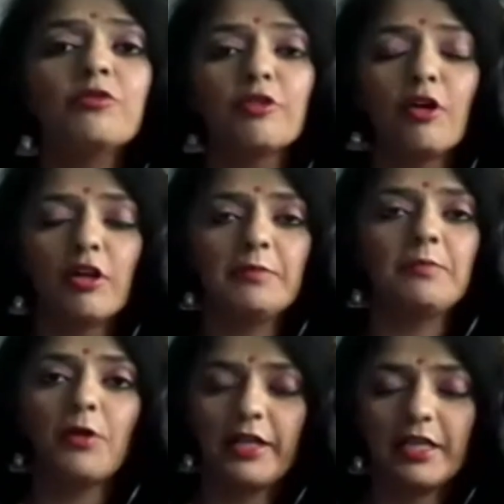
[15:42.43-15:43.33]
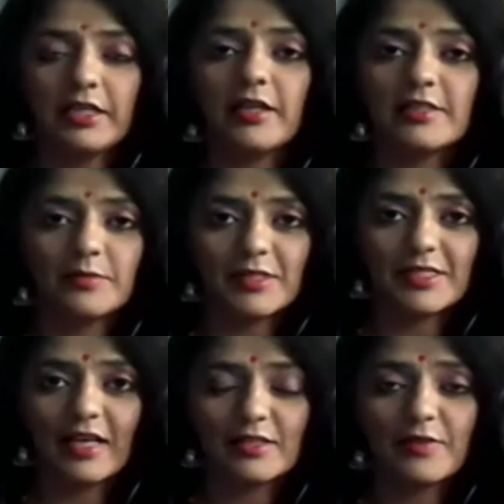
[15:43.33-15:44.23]
overall employee and
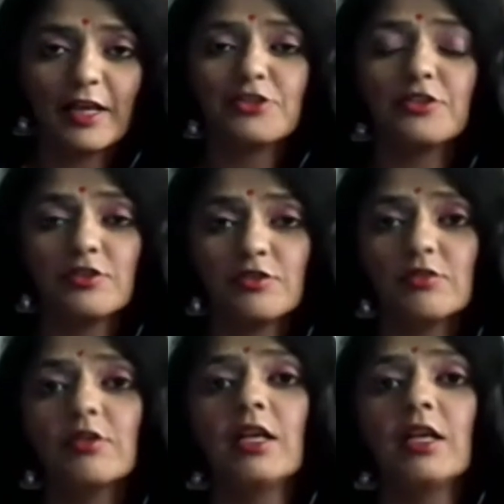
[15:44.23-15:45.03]
customer satisfaction.